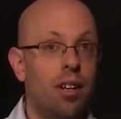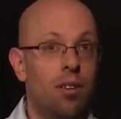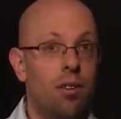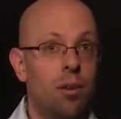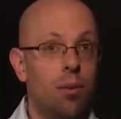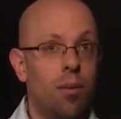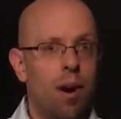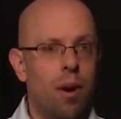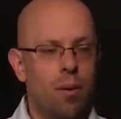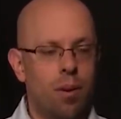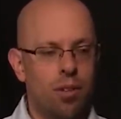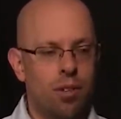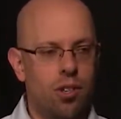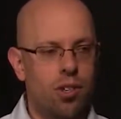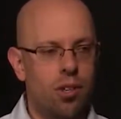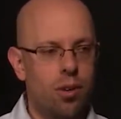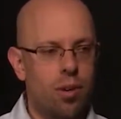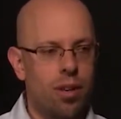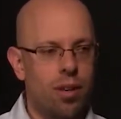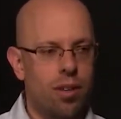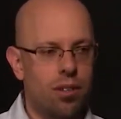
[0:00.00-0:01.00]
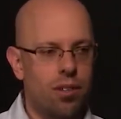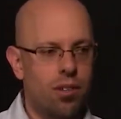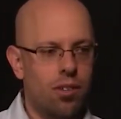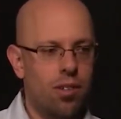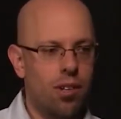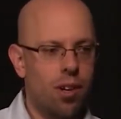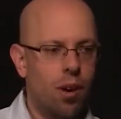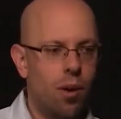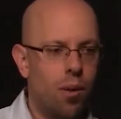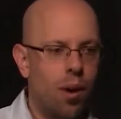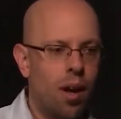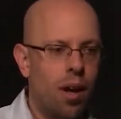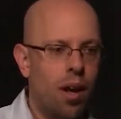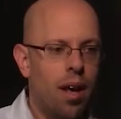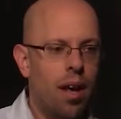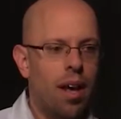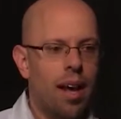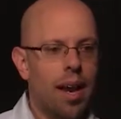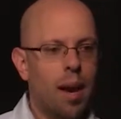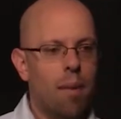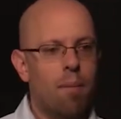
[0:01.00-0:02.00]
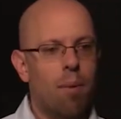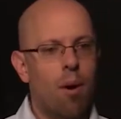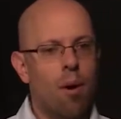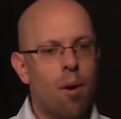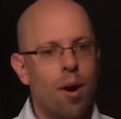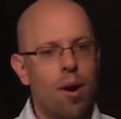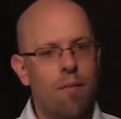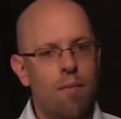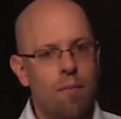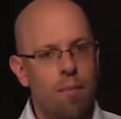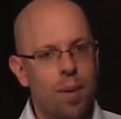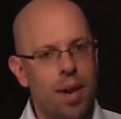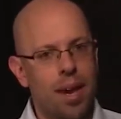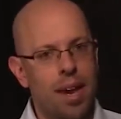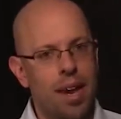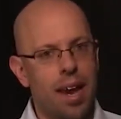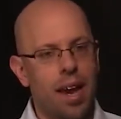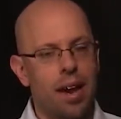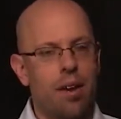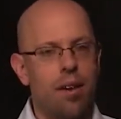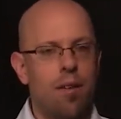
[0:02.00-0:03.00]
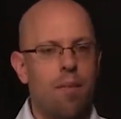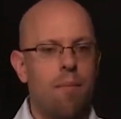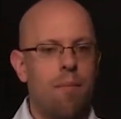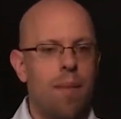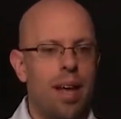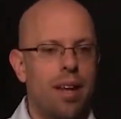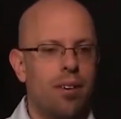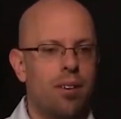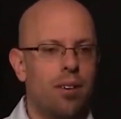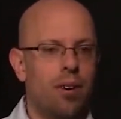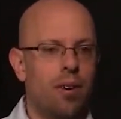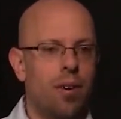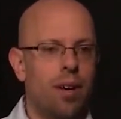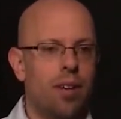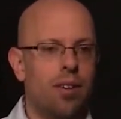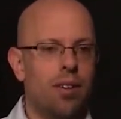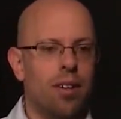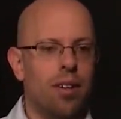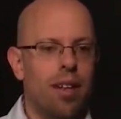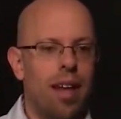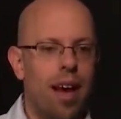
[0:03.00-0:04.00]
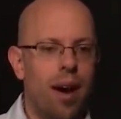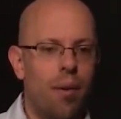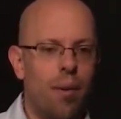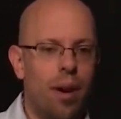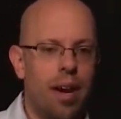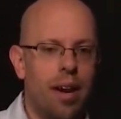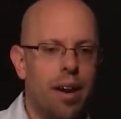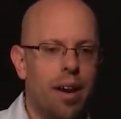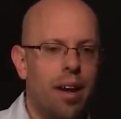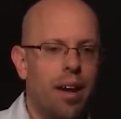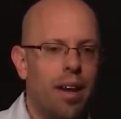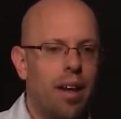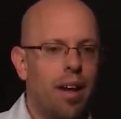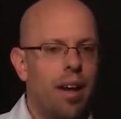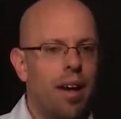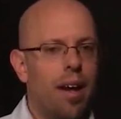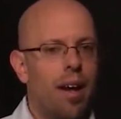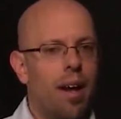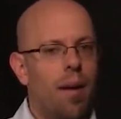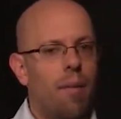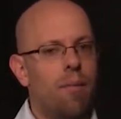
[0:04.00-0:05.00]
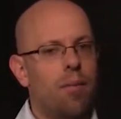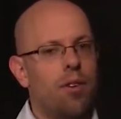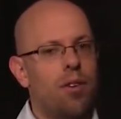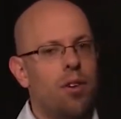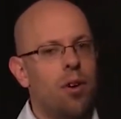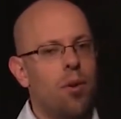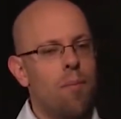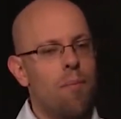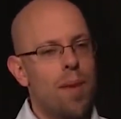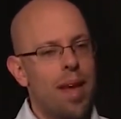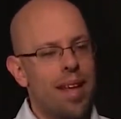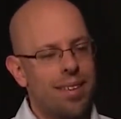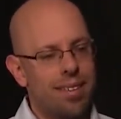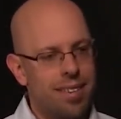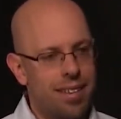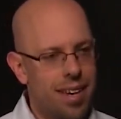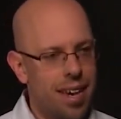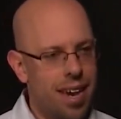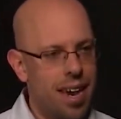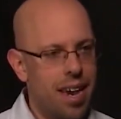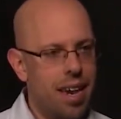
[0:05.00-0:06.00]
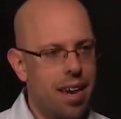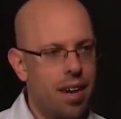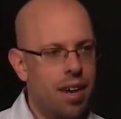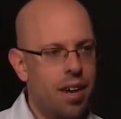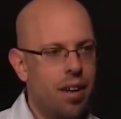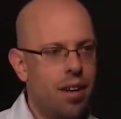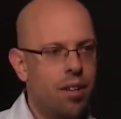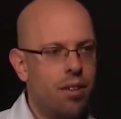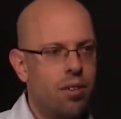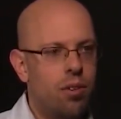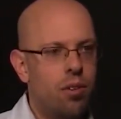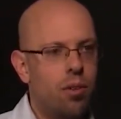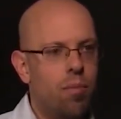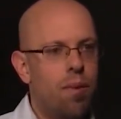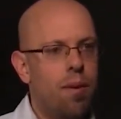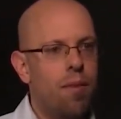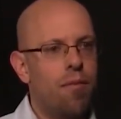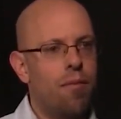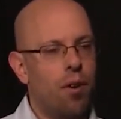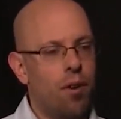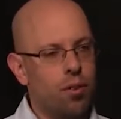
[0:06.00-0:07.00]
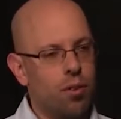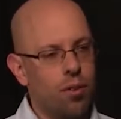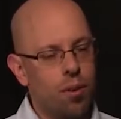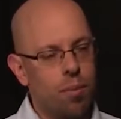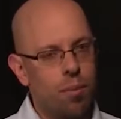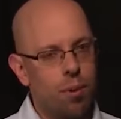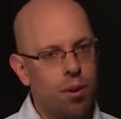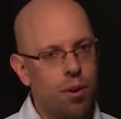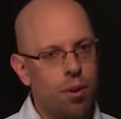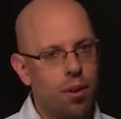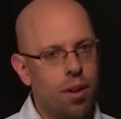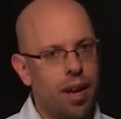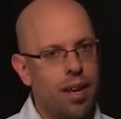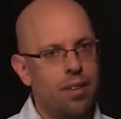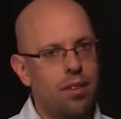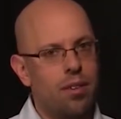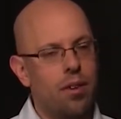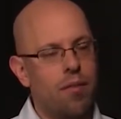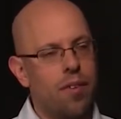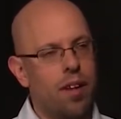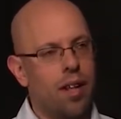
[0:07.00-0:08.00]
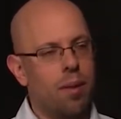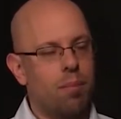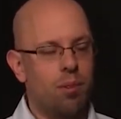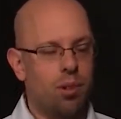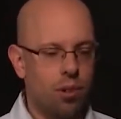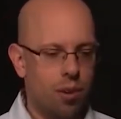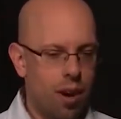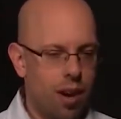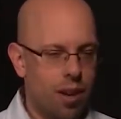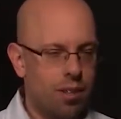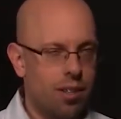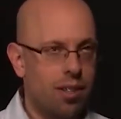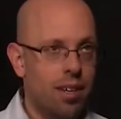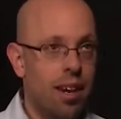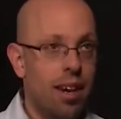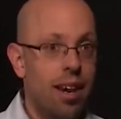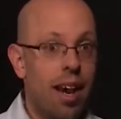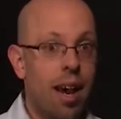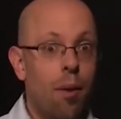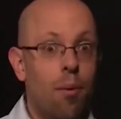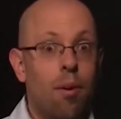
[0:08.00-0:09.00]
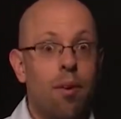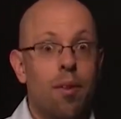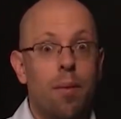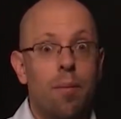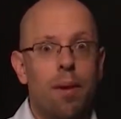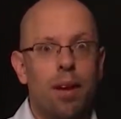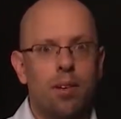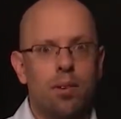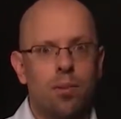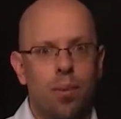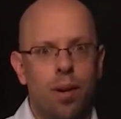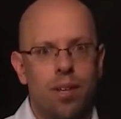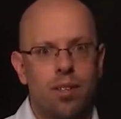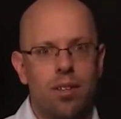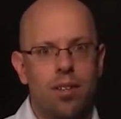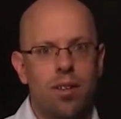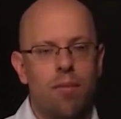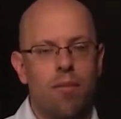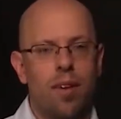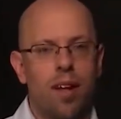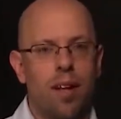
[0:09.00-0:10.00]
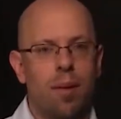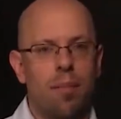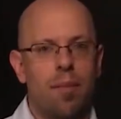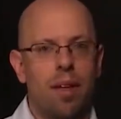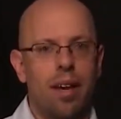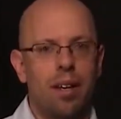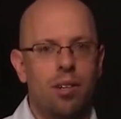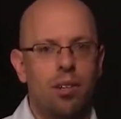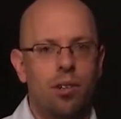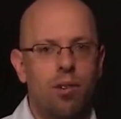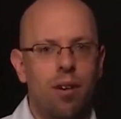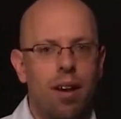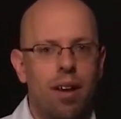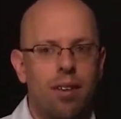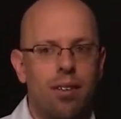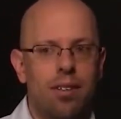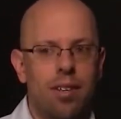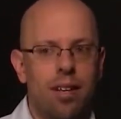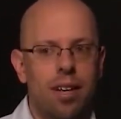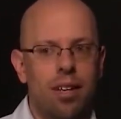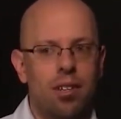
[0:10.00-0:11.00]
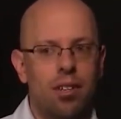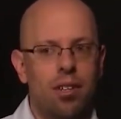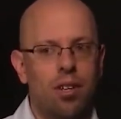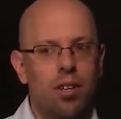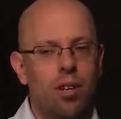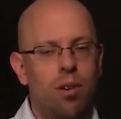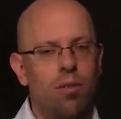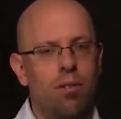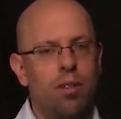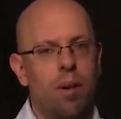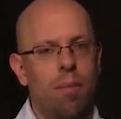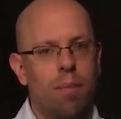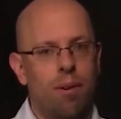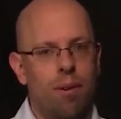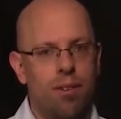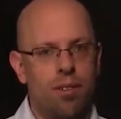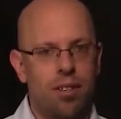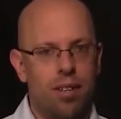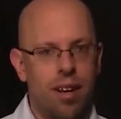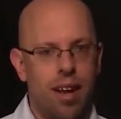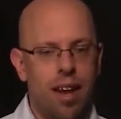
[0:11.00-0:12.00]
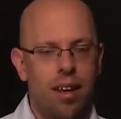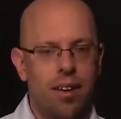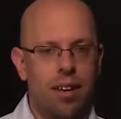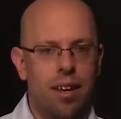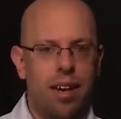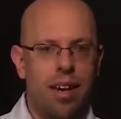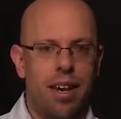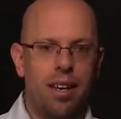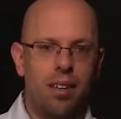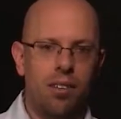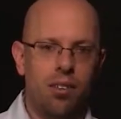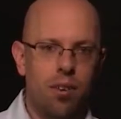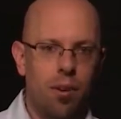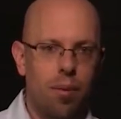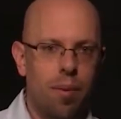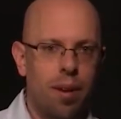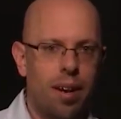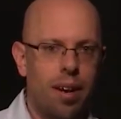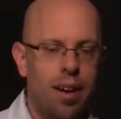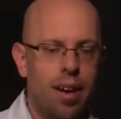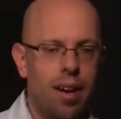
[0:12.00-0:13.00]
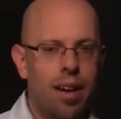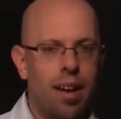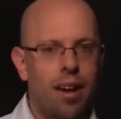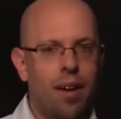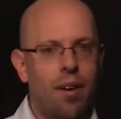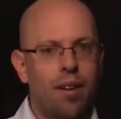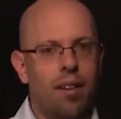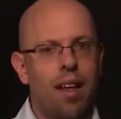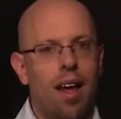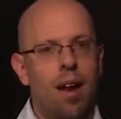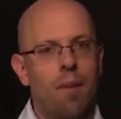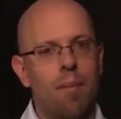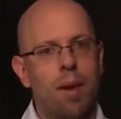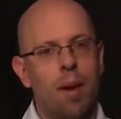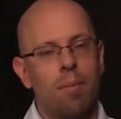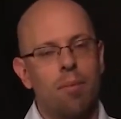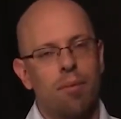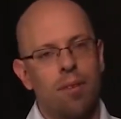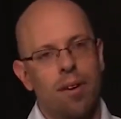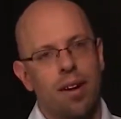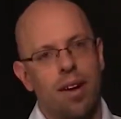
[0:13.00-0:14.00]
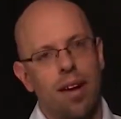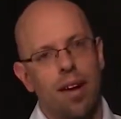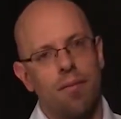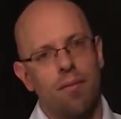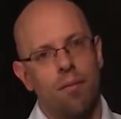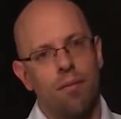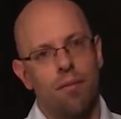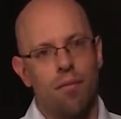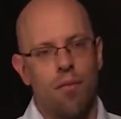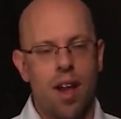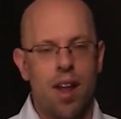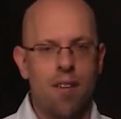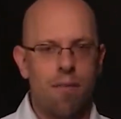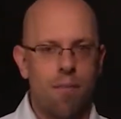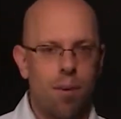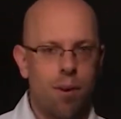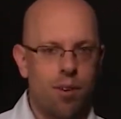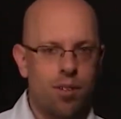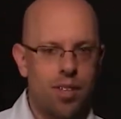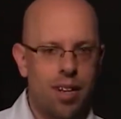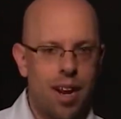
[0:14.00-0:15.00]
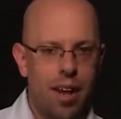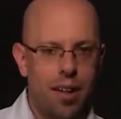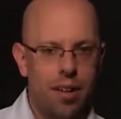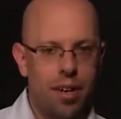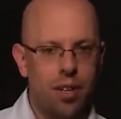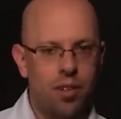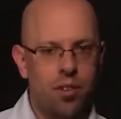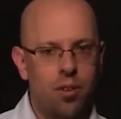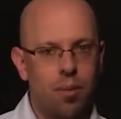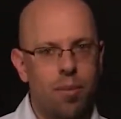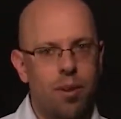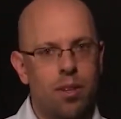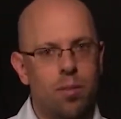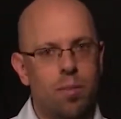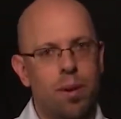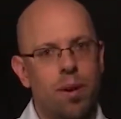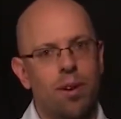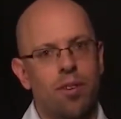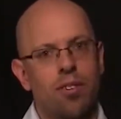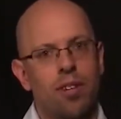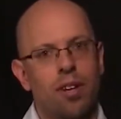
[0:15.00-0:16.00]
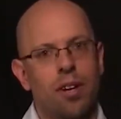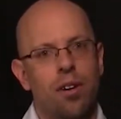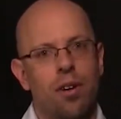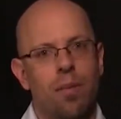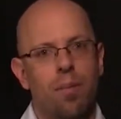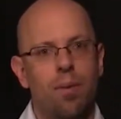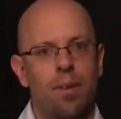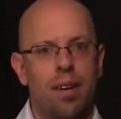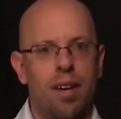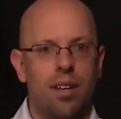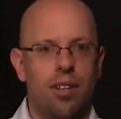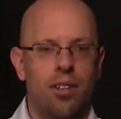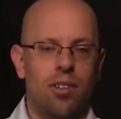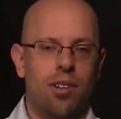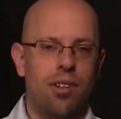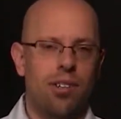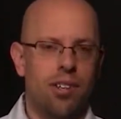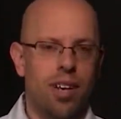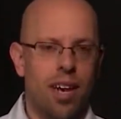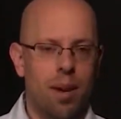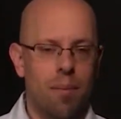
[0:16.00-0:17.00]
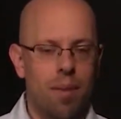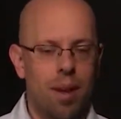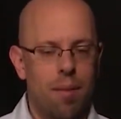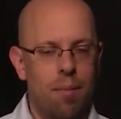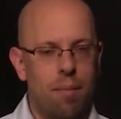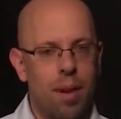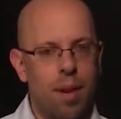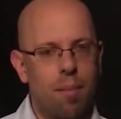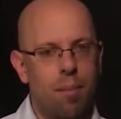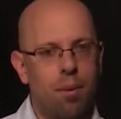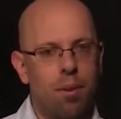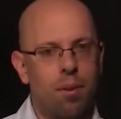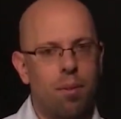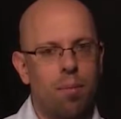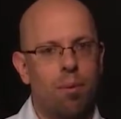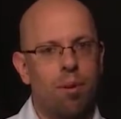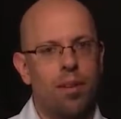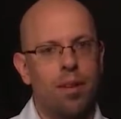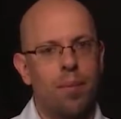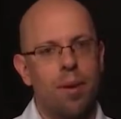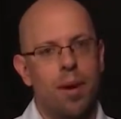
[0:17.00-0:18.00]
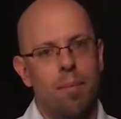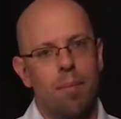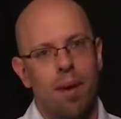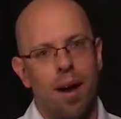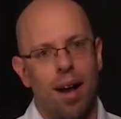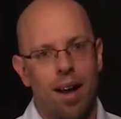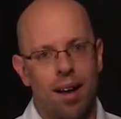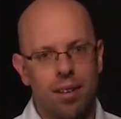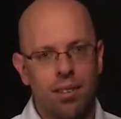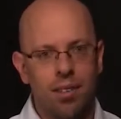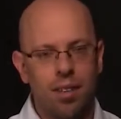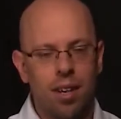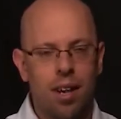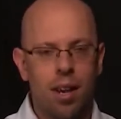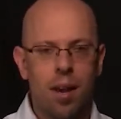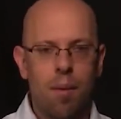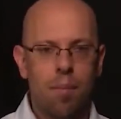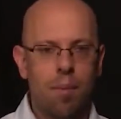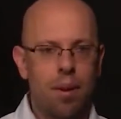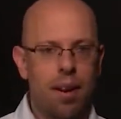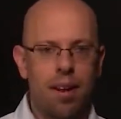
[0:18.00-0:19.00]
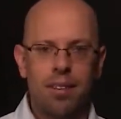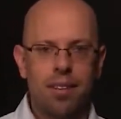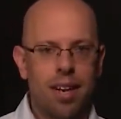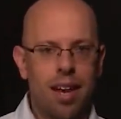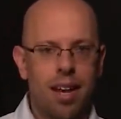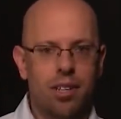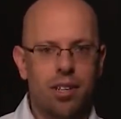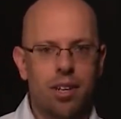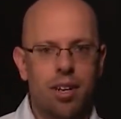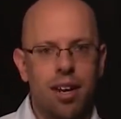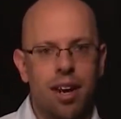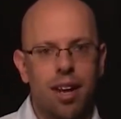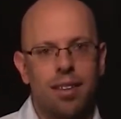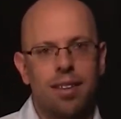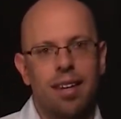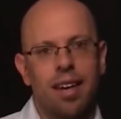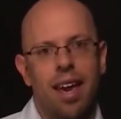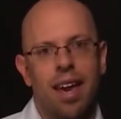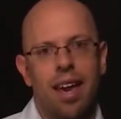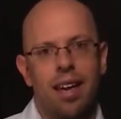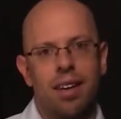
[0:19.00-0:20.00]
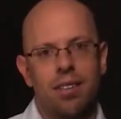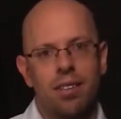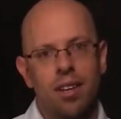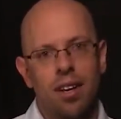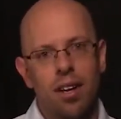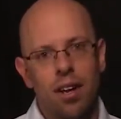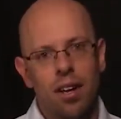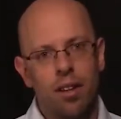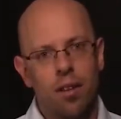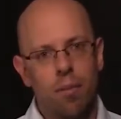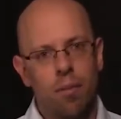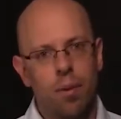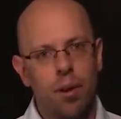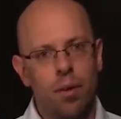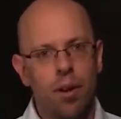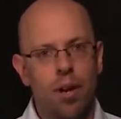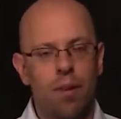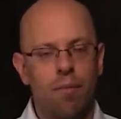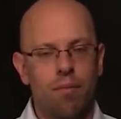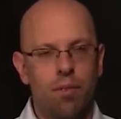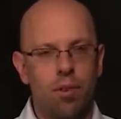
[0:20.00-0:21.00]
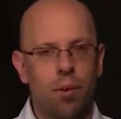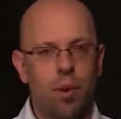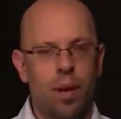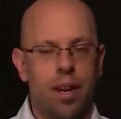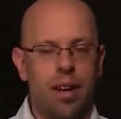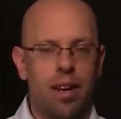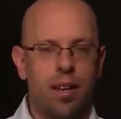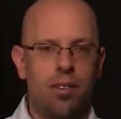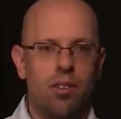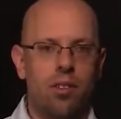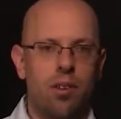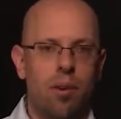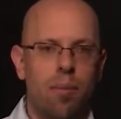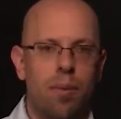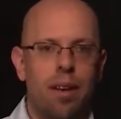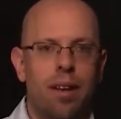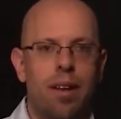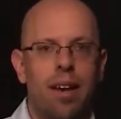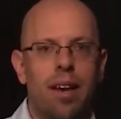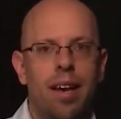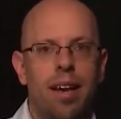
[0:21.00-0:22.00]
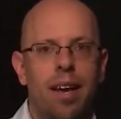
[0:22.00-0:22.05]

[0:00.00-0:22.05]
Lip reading: to our students. So again, part of being a good mentor is allowing your mentee to be vulnerable and to develop trust. And one of the best ways to develop that trust is to use a personality instrument. Now, a lot of people are kind of afraid of personality instruments because it could potentially segment people or put them in a box, but that is actually not the case. The beauty of doing an instrument